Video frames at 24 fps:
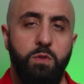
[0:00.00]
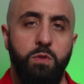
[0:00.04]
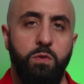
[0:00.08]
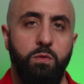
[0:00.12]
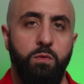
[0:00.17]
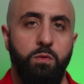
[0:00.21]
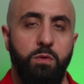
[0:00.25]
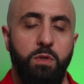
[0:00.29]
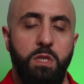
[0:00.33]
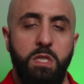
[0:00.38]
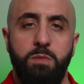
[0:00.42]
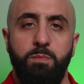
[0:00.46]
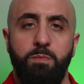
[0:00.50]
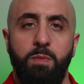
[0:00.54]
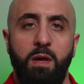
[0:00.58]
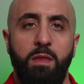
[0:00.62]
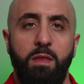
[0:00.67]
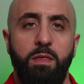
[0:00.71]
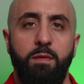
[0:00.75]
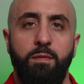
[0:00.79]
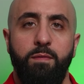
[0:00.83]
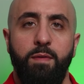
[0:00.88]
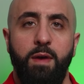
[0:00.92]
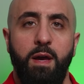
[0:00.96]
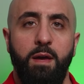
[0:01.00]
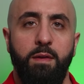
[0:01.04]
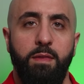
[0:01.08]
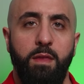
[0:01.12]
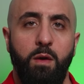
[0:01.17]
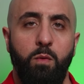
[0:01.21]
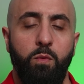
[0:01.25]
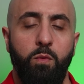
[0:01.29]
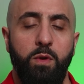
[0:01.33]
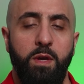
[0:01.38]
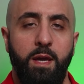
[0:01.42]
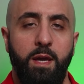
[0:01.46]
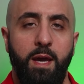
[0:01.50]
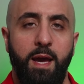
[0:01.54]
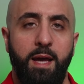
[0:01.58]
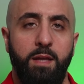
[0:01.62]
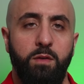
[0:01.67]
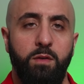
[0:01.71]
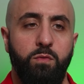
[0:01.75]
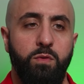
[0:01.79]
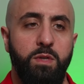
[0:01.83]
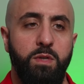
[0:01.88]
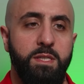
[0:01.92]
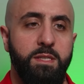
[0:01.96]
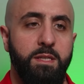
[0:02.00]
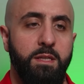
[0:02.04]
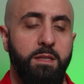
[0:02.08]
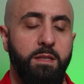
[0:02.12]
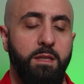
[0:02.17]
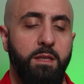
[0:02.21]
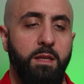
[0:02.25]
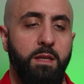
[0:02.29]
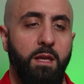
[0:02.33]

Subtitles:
soon, despite the fact that we had recent